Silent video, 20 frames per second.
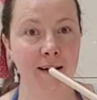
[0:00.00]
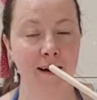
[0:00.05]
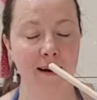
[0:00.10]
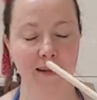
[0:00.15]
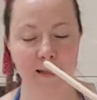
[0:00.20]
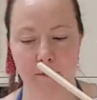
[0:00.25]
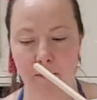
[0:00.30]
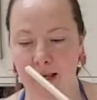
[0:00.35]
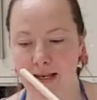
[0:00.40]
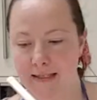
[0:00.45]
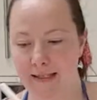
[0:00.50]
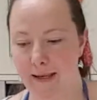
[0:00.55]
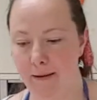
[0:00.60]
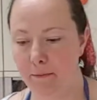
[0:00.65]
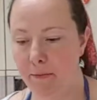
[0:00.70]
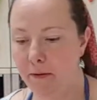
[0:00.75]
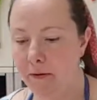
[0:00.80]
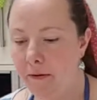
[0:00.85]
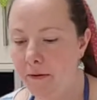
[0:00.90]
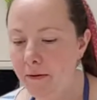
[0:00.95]
large
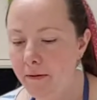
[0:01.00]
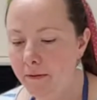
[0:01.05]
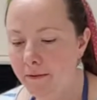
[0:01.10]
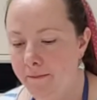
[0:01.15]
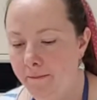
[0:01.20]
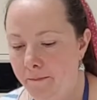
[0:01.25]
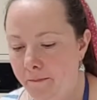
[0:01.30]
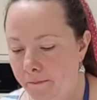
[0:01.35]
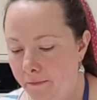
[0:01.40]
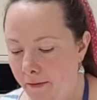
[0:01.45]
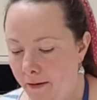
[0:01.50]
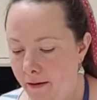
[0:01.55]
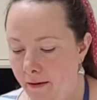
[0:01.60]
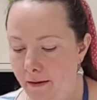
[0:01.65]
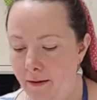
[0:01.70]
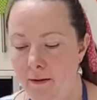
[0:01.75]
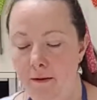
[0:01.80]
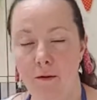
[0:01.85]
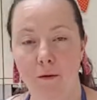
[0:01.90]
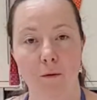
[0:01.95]
mixing bowl,
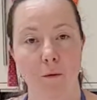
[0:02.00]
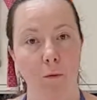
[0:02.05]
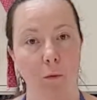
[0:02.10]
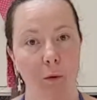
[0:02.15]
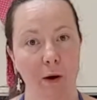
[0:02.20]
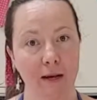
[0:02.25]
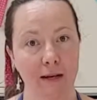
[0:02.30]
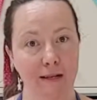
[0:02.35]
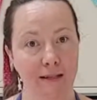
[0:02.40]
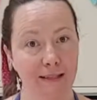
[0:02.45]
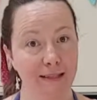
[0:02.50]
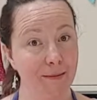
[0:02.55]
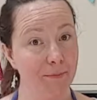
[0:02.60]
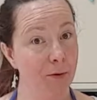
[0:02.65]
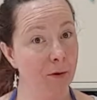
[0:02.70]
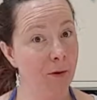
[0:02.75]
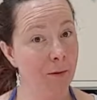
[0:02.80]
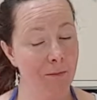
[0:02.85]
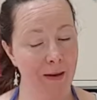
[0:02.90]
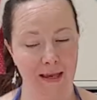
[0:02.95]
one
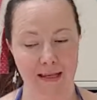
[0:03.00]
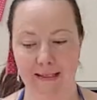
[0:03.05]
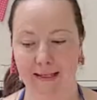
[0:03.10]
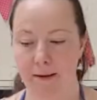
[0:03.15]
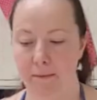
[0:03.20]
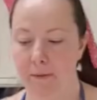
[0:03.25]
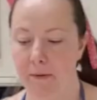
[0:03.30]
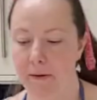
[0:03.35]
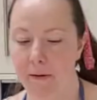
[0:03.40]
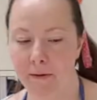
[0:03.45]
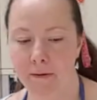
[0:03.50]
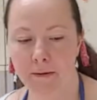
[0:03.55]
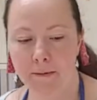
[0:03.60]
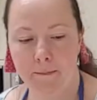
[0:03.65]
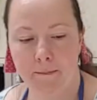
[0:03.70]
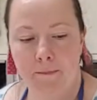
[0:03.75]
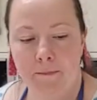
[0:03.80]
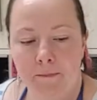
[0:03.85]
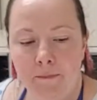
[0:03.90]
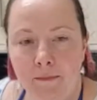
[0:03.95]
small mixing
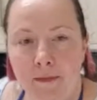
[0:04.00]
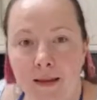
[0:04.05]
bowl,